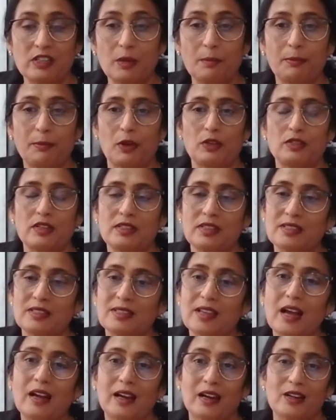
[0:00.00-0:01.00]
the processes
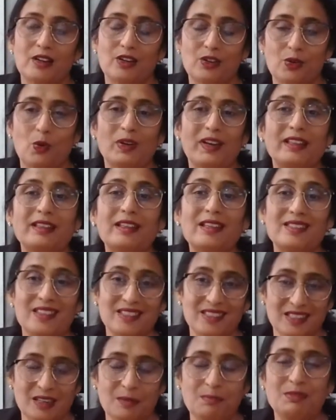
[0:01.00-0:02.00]
are controlled, and the
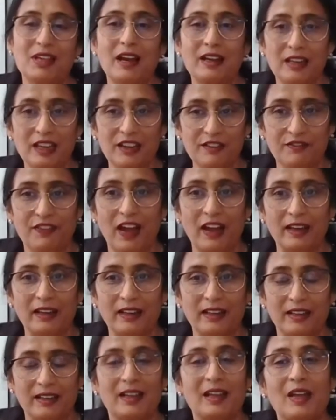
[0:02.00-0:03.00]
systems are
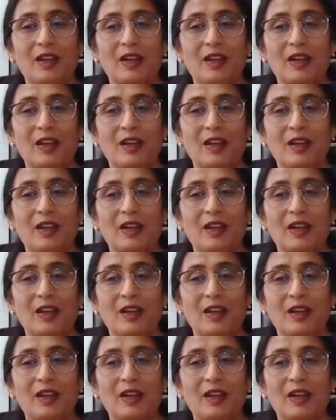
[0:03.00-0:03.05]
defined